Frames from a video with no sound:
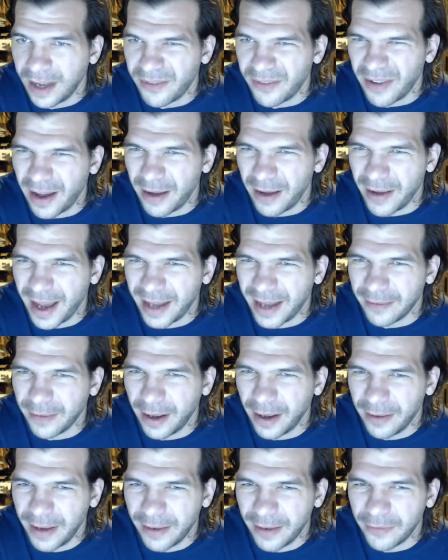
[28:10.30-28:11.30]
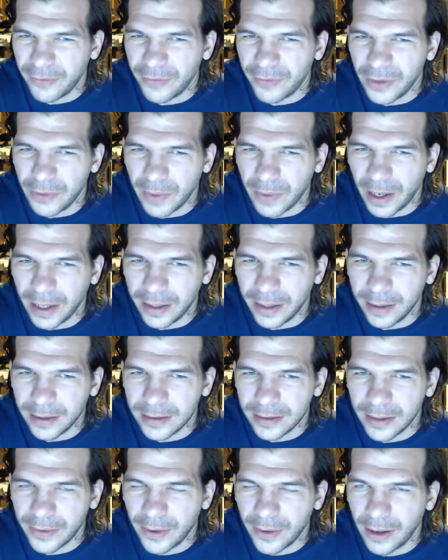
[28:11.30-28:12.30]
I have a few
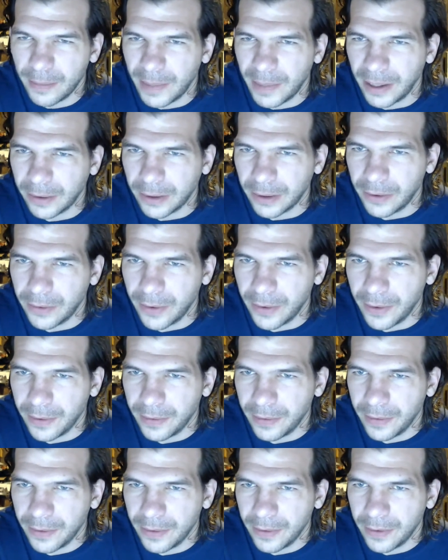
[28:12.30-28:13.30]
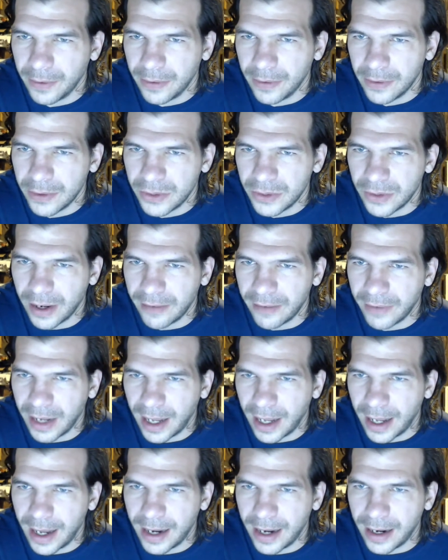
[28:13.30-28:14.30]
ideas. I thought about driving to
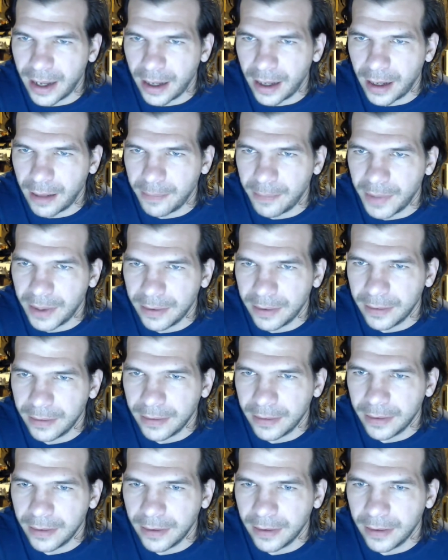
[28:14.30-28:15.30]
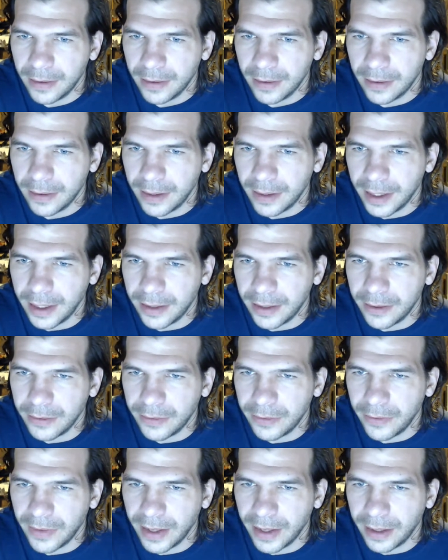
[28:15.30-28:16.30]
High Knob and
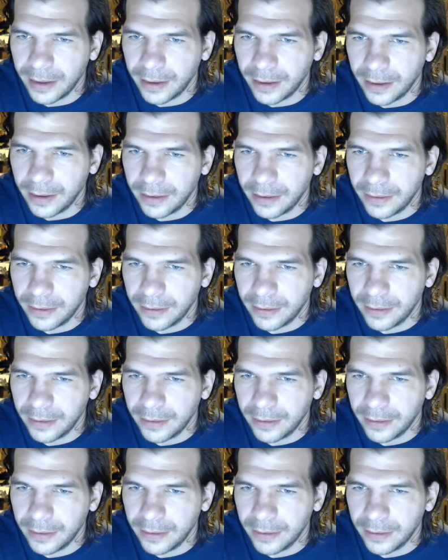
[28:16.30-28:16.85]
doing that